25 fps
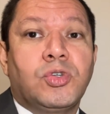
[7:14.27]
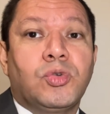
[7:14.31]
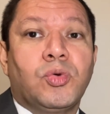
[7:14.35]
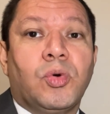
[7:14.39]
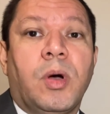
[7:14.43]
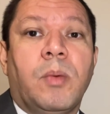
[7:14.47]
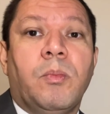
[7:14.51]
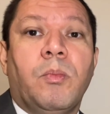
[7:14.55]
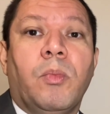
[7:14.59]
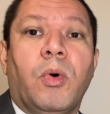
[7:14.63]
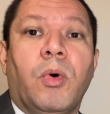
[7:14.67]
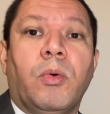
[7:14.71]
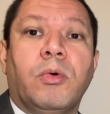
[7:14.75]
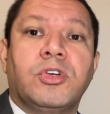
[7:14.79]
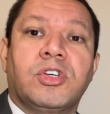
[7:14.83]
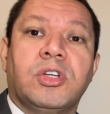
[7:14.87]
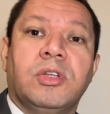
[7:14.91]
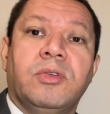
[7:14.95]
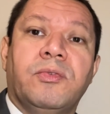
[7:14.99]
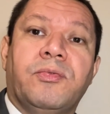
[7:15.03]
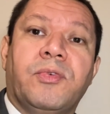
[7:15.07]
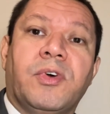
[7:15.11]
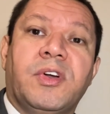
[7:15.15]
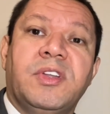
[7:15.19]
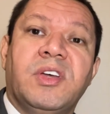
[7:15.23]
to a
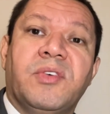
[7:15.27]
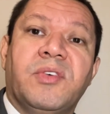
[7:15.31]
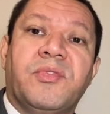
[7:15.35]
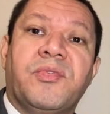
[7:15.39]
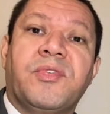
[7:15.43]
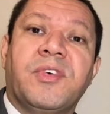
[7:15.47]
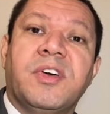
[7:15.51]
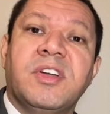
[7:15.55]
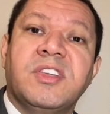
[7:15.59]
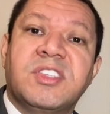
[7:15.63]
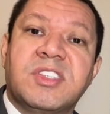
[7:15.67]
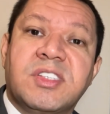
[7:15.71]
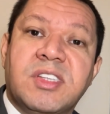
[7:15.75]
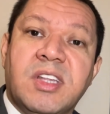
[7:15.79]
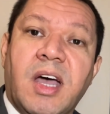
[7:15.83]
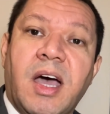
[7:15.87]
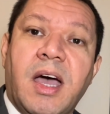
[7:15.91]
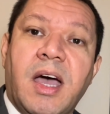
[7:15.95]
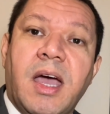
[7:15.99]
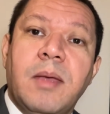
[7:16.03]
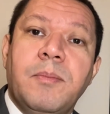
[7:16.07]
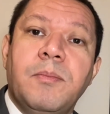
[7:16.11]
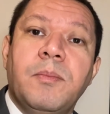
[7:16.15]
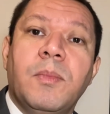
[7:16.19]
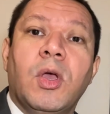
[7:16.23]
motion for the first
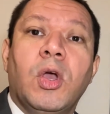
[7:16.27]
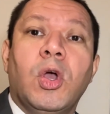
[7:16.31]
time